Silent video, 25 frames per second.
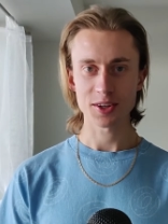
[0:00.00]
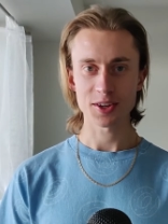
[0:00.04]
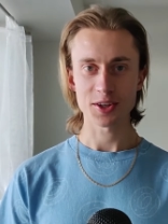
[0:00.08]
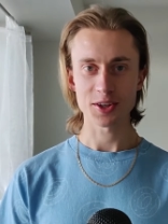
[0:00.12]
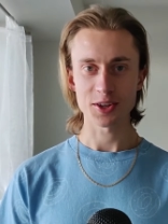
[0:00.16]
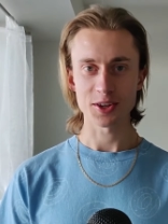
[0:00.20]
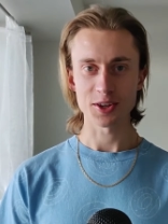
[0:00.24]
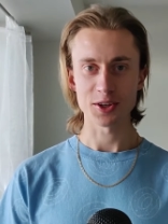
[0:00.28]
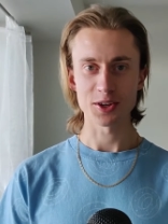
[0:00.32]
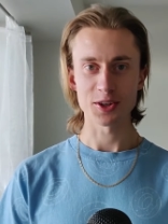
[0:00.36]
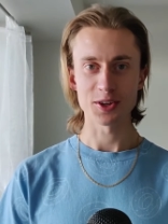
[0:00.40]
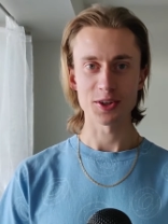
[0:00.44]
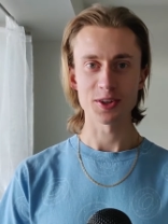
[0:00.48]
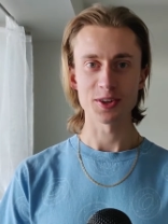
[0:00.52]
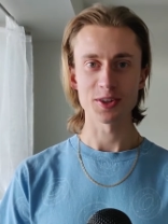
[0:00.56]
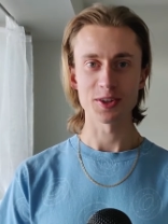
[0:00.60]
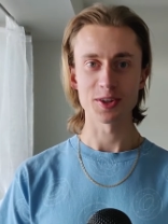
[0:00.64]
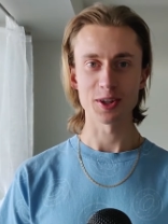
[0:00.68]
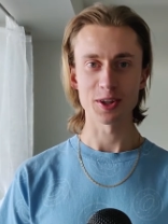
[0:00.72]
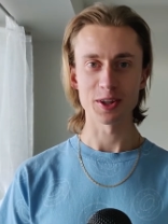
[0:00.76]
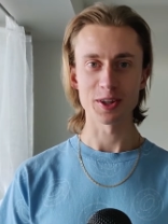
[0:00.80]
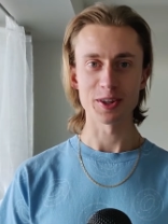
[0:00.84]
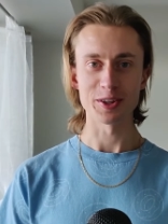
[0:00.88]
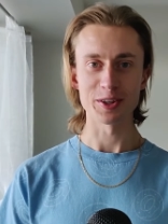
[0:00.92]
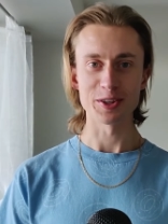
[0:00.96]

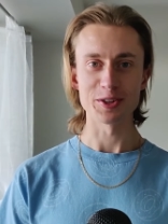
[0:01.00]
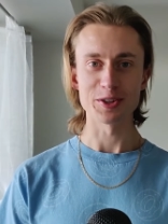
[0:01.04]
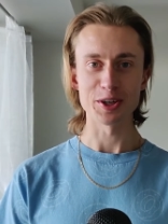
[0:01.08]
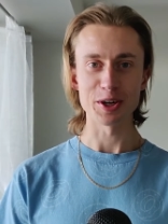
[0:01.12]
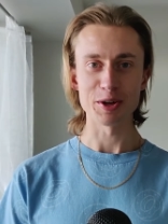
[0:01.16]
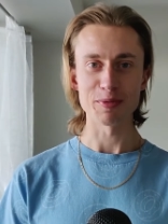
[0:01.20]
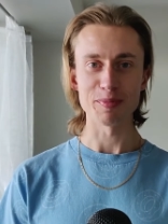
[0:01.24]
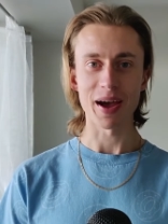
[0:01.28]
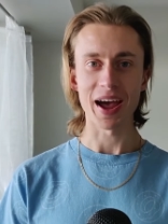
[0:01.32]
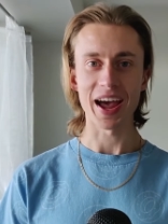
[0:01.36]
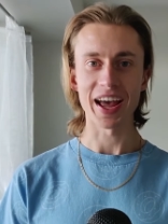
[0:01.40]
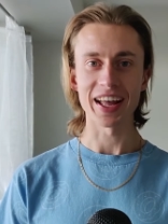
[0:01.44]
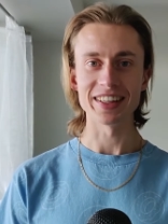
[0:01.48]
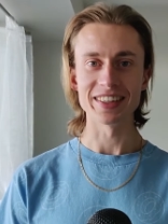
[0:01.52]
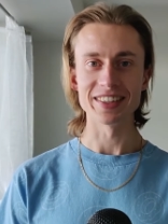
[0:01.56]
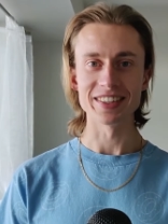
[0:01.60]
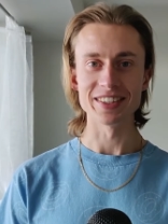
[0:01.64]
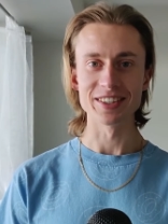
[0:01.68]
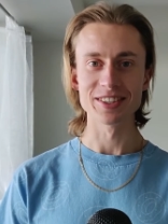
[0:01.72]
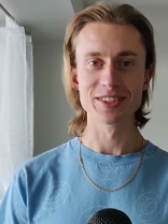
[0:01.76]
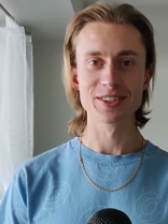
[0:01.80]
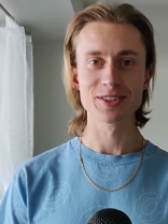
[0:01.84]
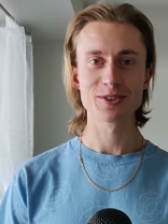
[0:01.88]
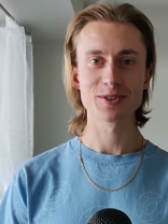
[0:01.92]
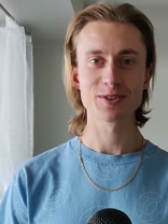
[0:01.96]
the dream
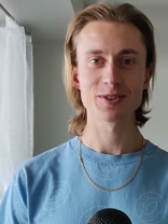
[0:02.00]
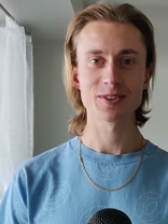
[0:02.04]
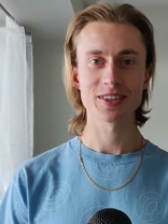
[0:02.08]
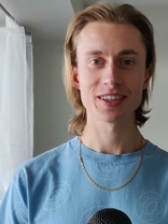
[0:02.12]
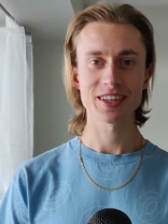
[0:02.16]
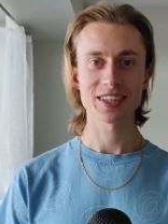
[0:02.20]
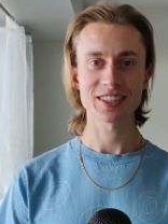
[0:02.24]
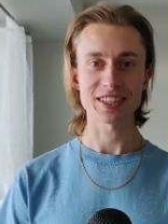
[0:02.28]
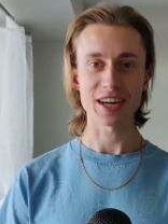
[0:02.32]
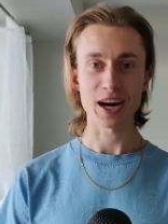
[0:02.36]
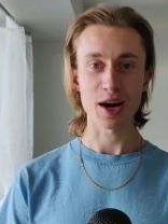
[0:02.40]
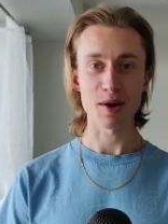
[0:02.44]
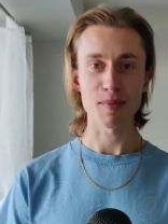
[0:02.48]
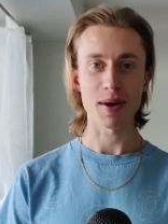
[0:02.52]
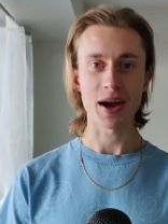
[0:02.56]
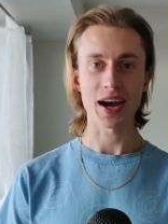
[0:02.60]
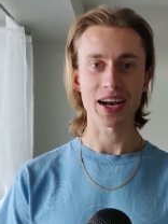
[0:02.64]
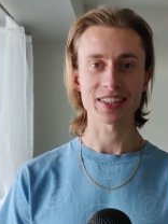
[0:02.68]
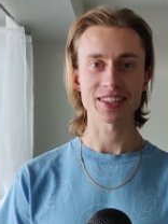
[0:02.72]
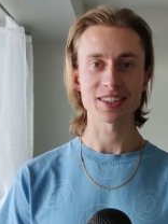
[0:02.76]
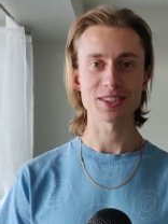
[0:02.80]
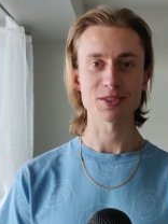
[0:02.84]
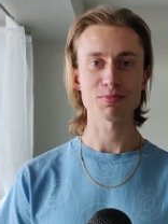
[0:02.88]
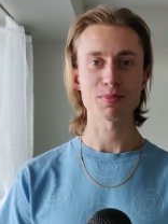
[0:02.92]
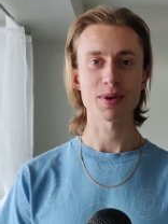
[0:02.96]
ends,
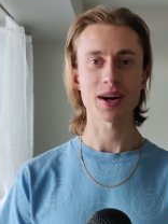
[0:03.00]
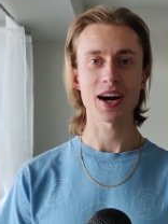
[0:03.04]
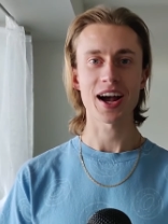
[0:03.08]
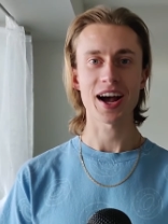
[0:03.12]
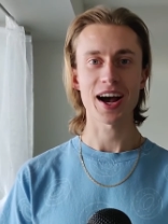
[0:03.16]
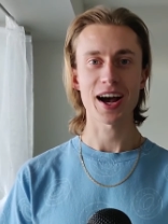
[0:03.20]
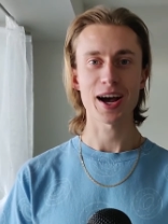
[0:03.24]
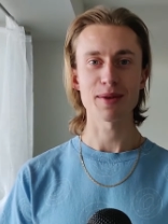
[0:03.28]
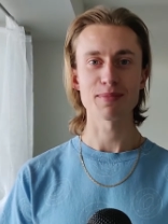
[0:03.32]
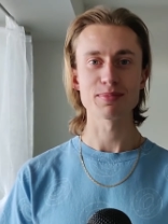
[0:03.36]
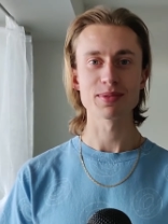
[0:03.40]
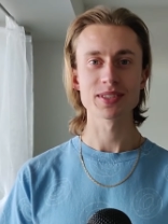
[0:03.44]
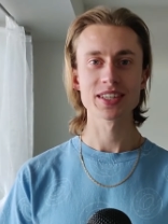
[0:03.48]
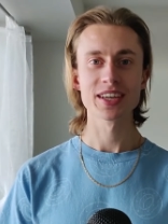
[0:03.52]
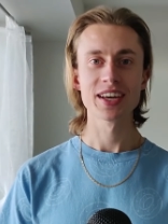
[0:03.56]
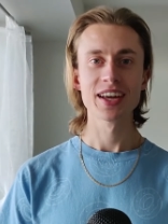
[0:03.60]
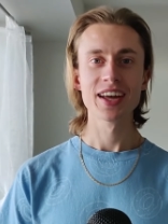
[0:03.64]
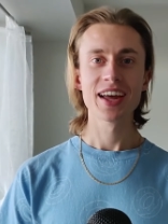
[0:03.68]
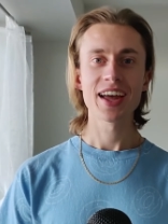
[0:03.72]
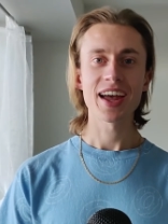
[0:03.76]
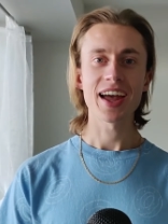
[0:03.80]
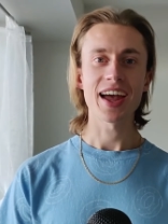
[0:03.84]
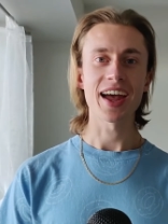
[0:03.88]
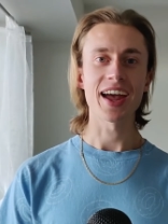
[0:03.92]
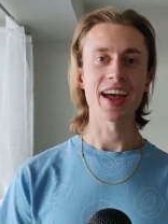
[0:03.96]
climaxes perhaps,
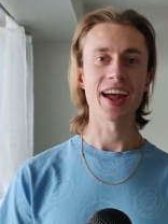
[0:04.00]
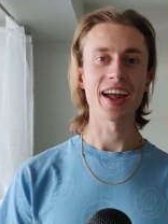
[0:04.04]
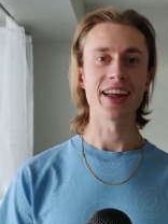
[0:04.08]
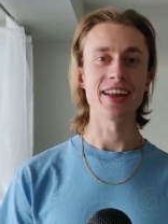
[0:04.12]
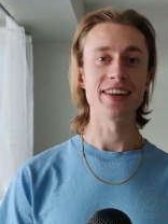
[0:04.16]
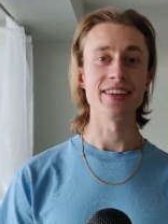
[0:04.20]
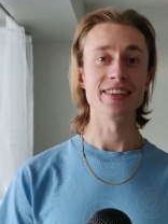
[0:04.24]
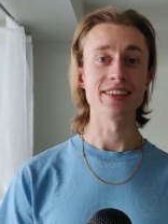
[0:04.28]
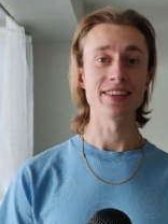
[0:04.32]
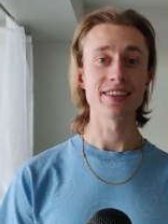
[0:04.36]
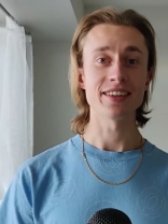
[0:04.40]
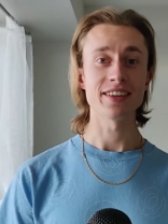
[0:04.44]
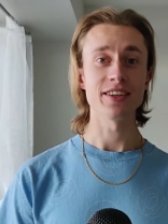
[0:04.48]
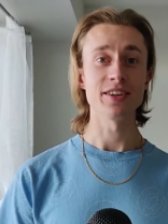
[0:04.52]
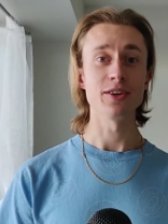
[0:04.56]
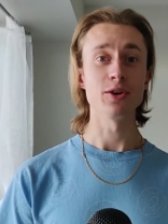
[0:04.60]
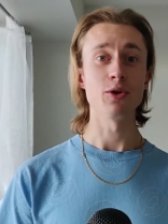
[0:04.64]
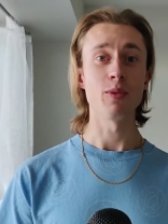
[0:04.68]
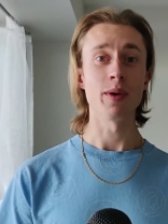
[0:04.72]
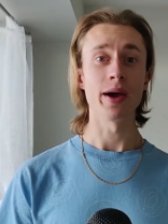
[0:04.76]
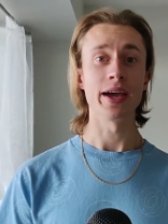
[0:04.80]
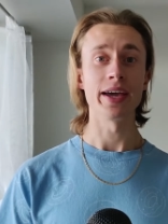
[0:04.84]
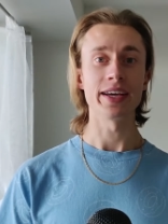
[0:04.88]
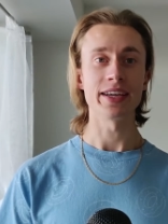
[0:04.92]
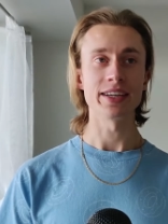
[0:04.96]
and he
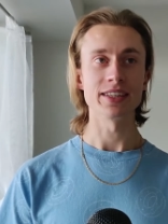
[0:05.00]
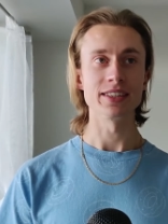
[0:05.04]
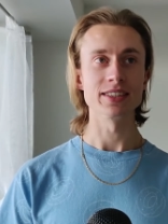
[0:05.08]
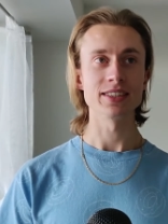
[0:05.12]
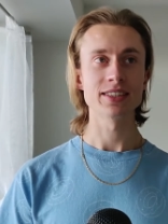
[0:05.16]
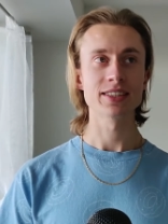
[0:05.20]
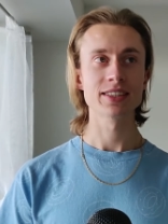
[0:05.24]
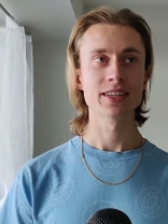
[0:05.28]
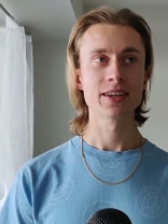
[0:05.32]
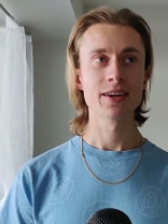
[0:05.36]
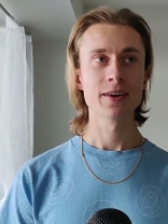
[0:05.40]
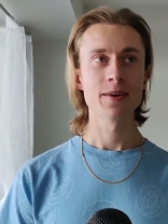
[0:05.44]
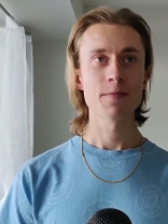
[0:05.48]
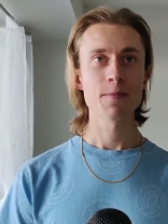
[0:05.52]
awakens.